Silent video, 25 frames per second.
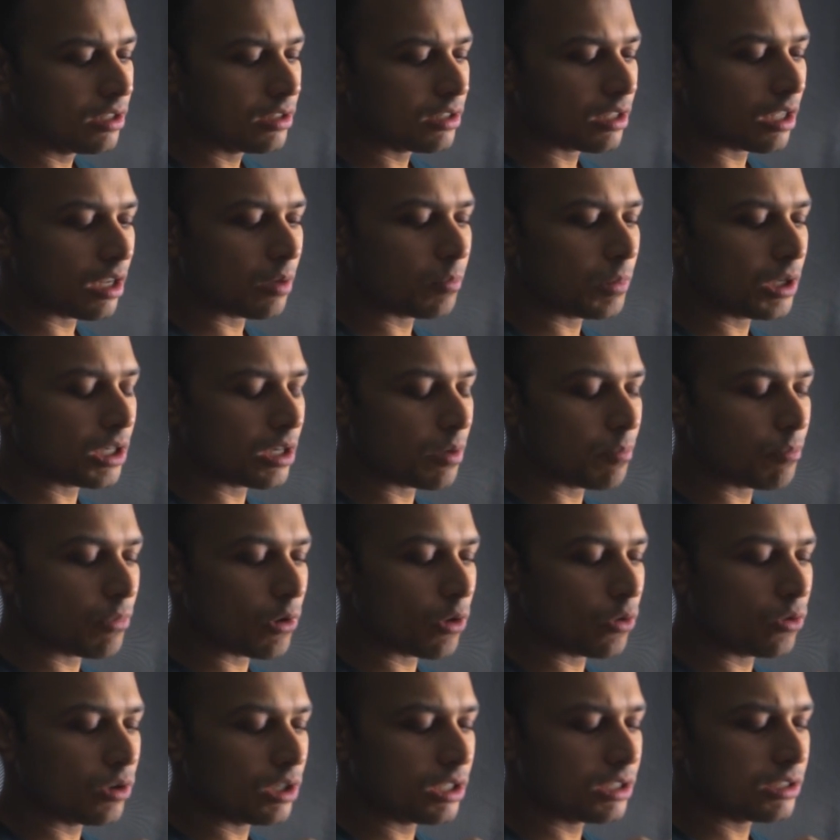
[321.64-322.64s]
Thermal
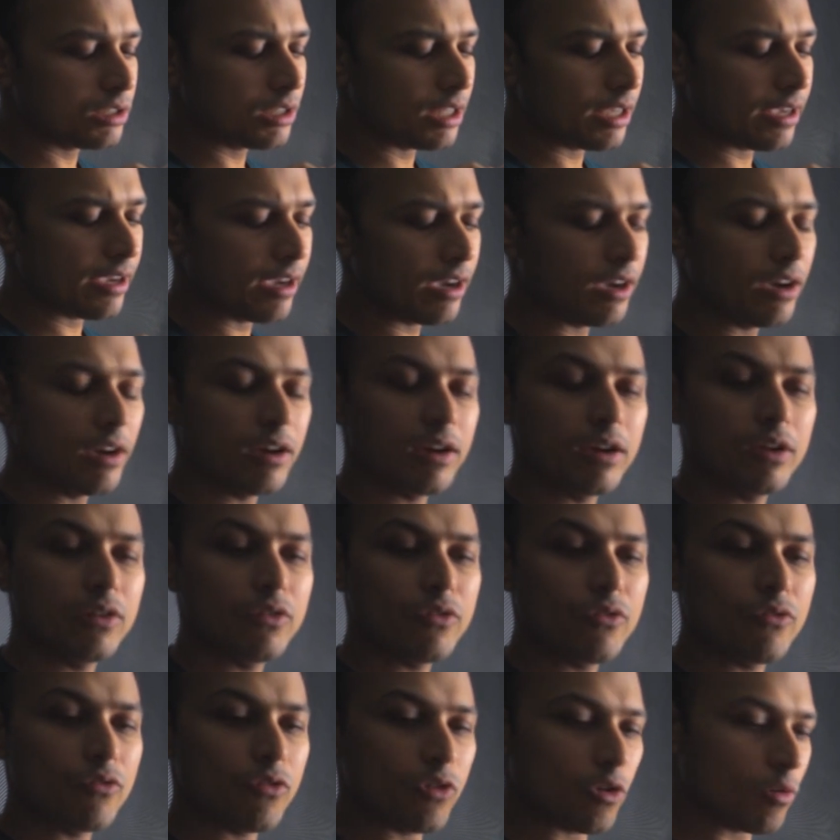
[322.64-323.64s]
compound is there
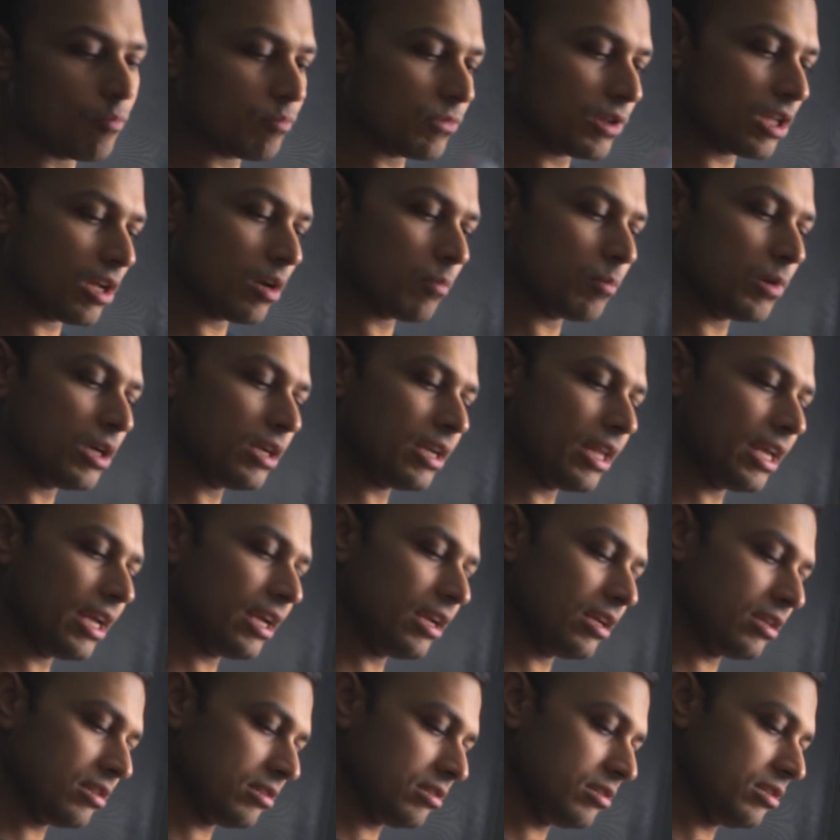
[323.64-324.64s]
from
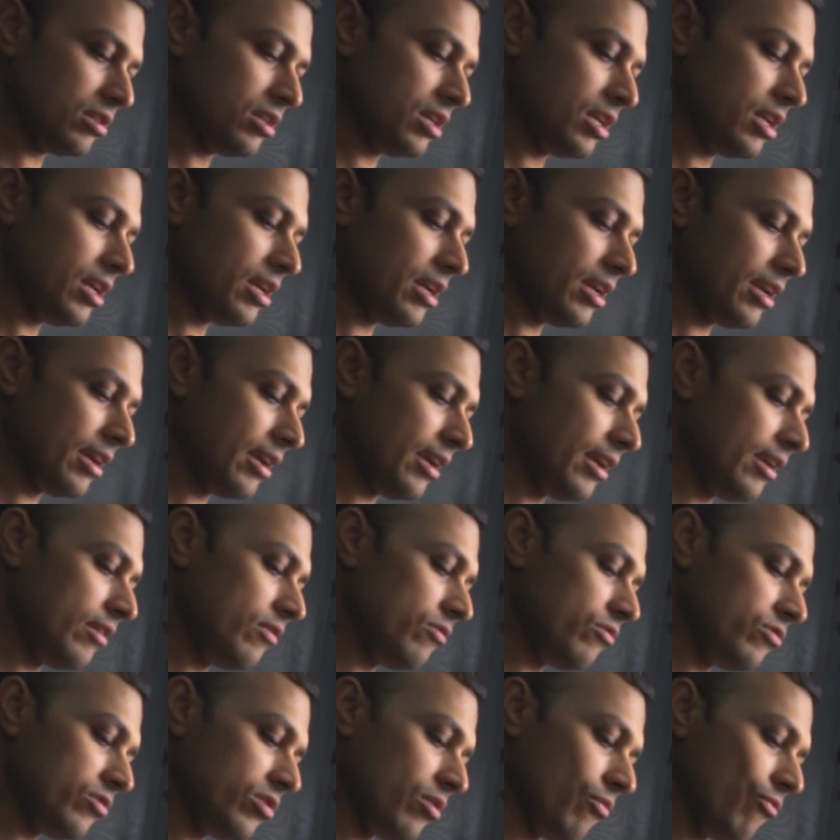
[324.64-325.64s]
Thermaltake,
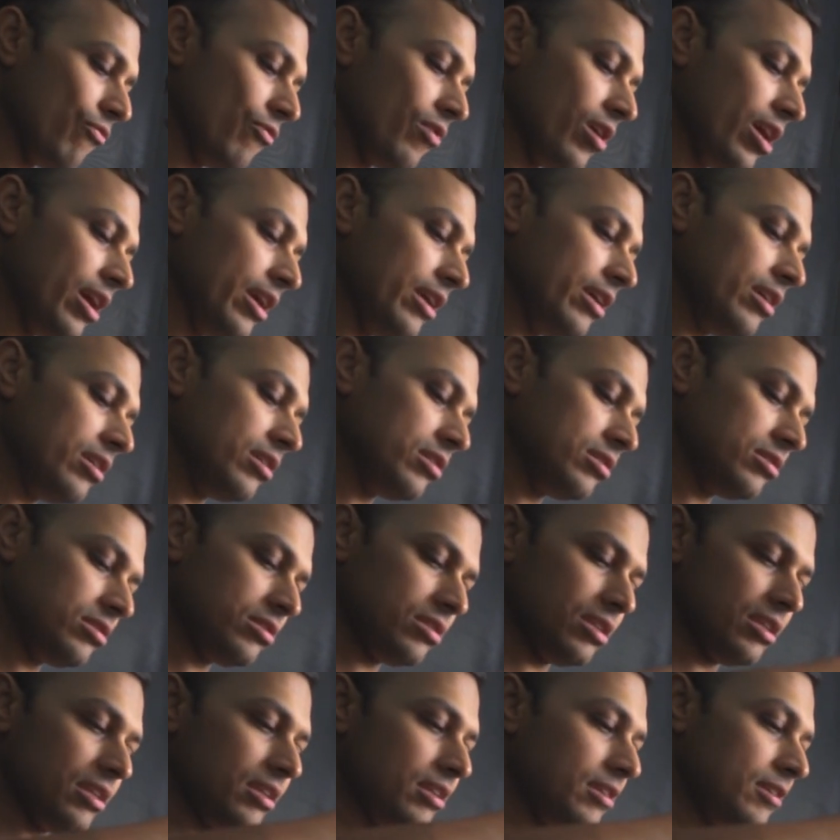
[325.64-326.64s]
and some
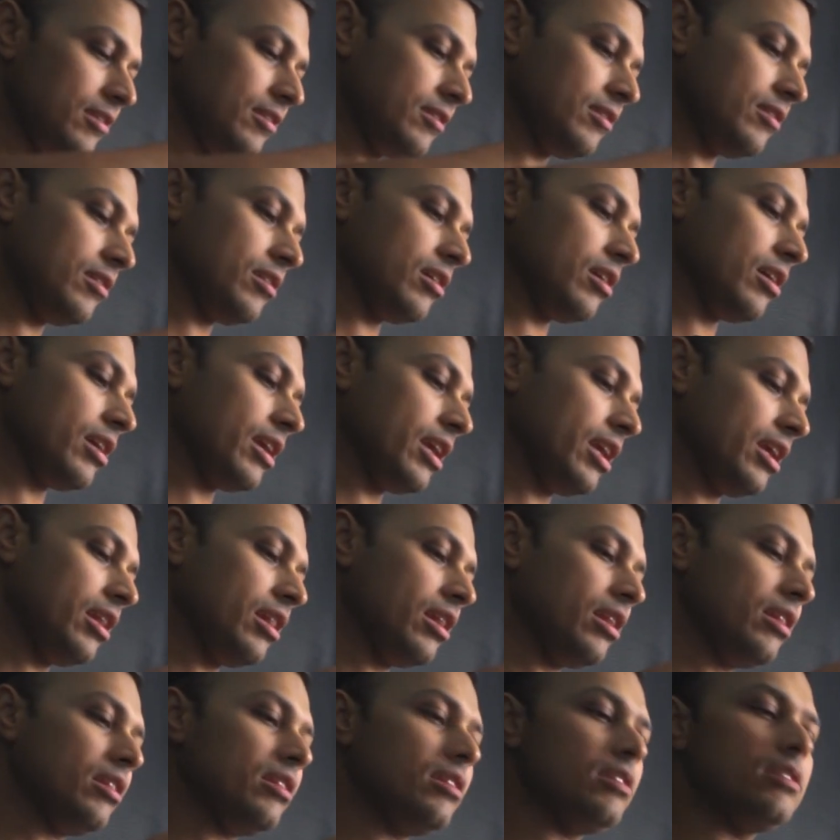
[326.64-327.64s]
wires, and
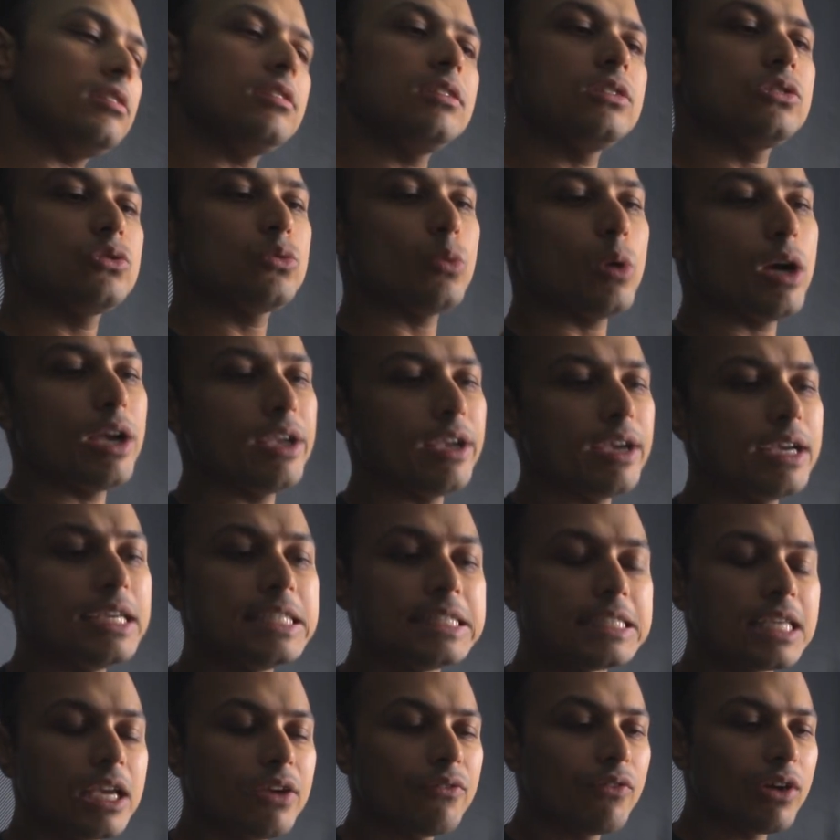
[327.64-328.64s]
again this wire
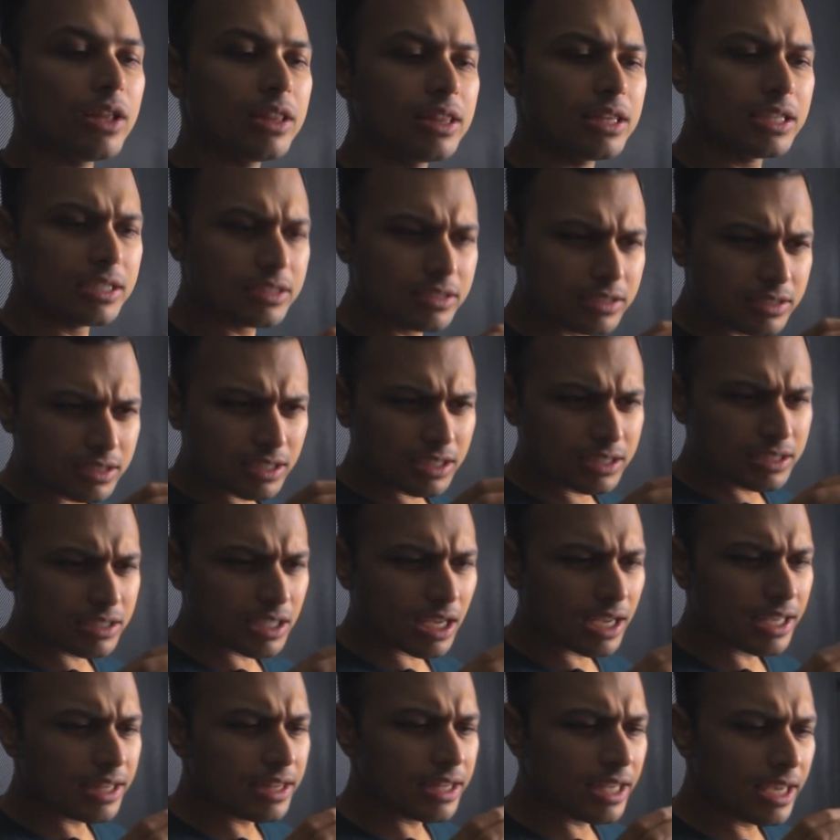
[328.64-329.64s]
is given. This is,
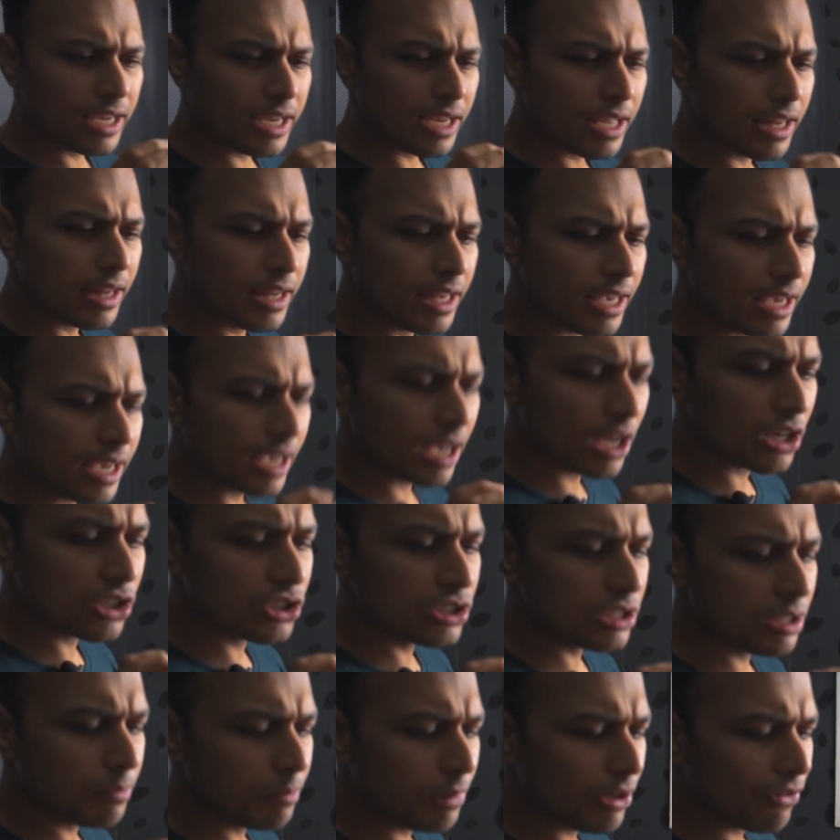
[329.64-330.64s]
I think, an
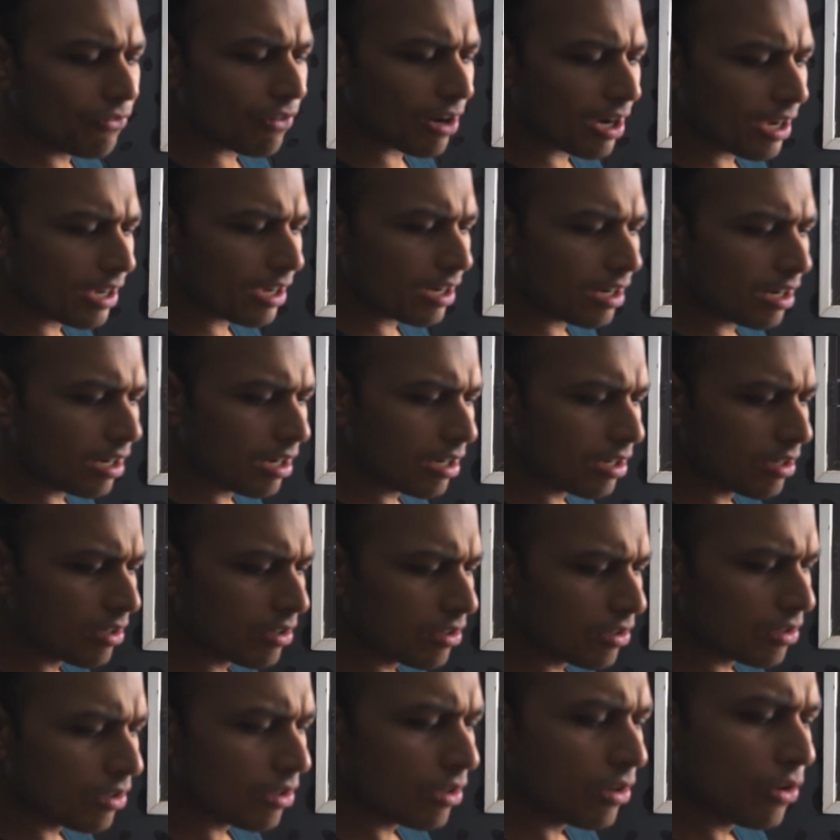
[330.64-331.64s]
ARGB wire
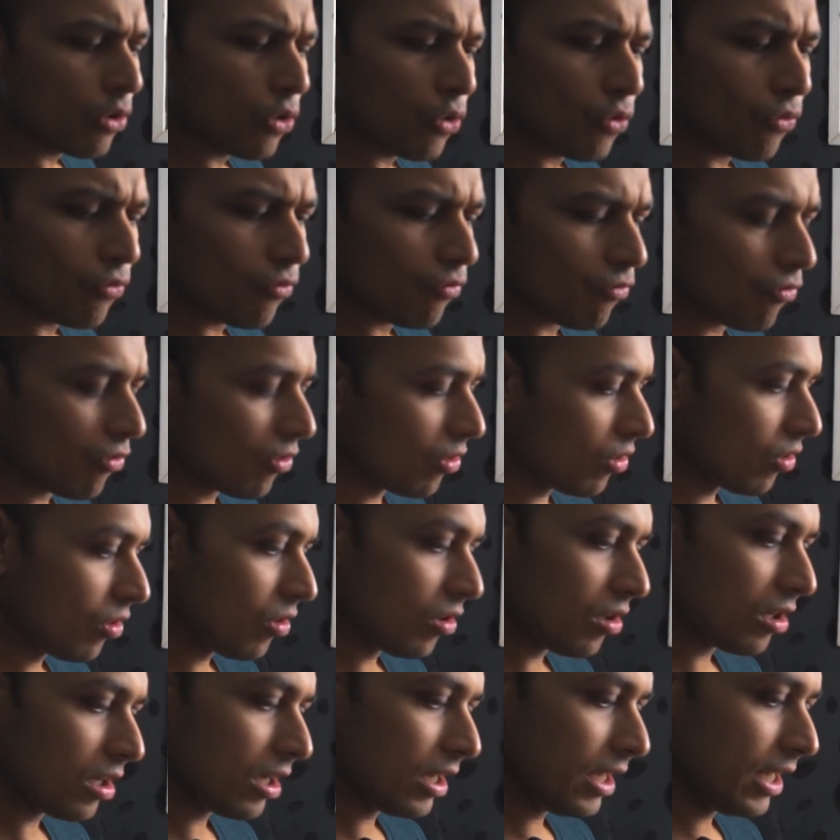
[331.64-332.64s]

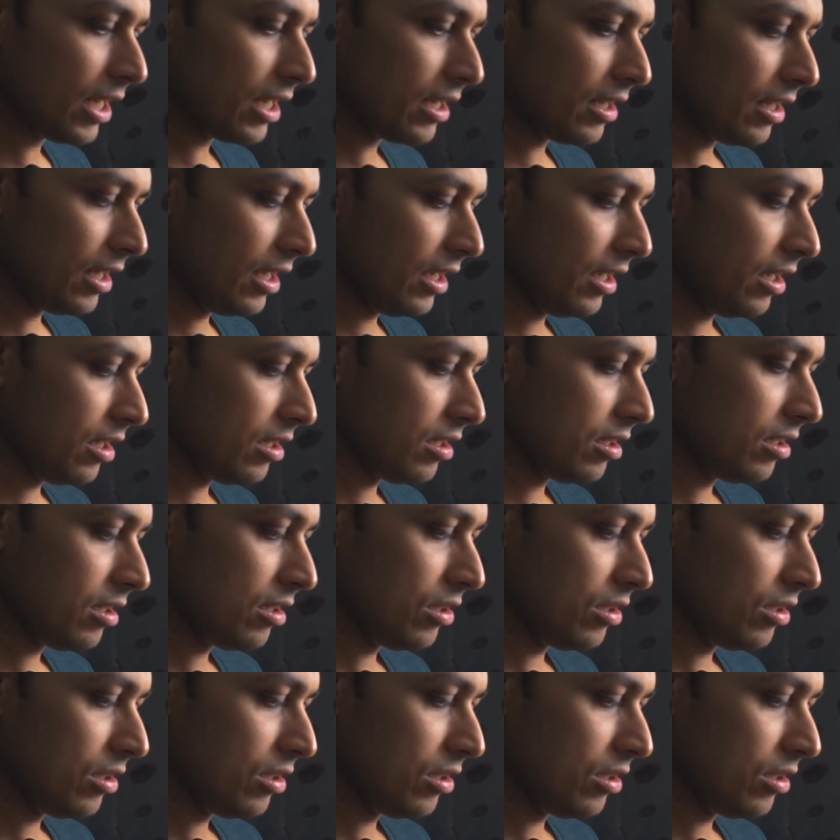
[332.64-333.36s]
for connecting.